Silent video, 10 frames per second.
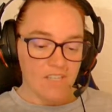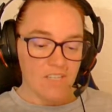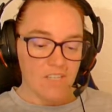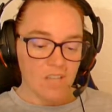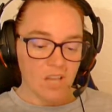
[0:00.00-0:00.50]

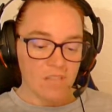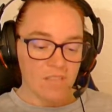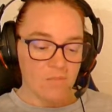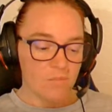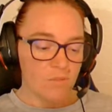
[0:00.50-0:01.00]
her
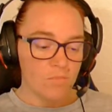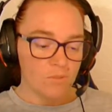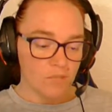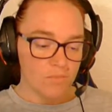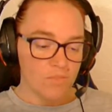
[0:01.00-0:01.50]
saucer of blue
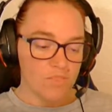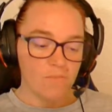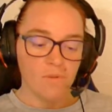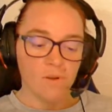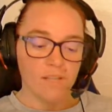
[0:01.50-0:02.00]
plums did
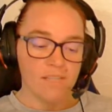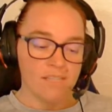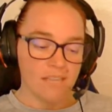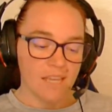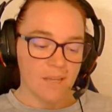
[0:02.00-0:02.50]
Marilla
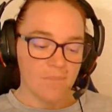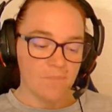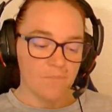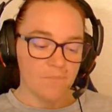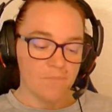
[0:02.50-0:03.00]
say,
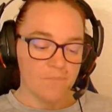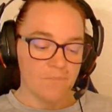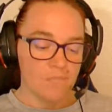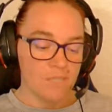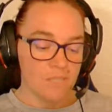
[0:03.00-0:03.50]

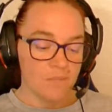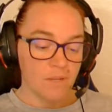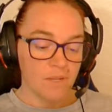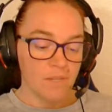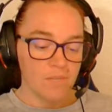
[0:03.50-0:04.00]
"Mrs.
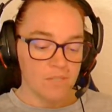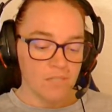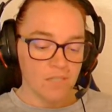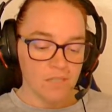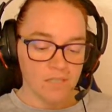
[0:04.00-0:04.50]
Barry was
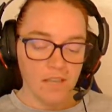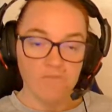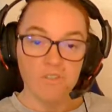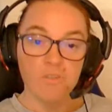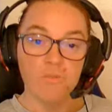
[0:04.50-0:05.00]
here this
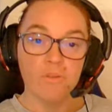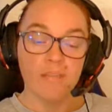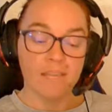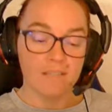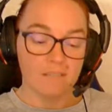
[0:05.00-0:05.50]
afternoon,
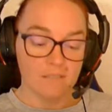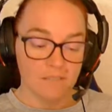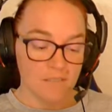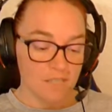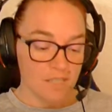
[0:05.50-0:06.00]
Anne.
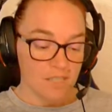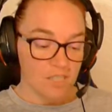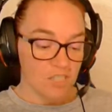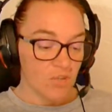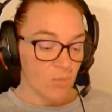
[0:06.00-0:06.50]

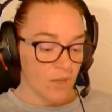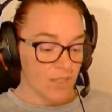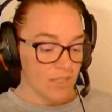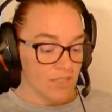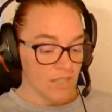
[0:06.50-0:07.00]
She
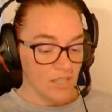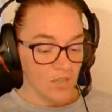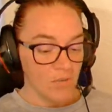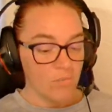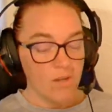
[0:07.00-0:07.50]
wanted to see
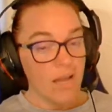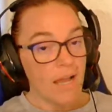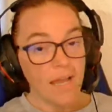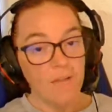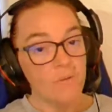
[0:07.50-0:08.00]
you, but
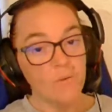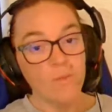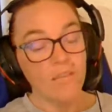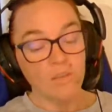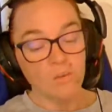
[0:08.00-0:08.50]
I wouldn't
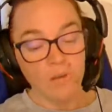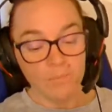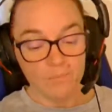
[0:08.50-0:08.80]
wake you up.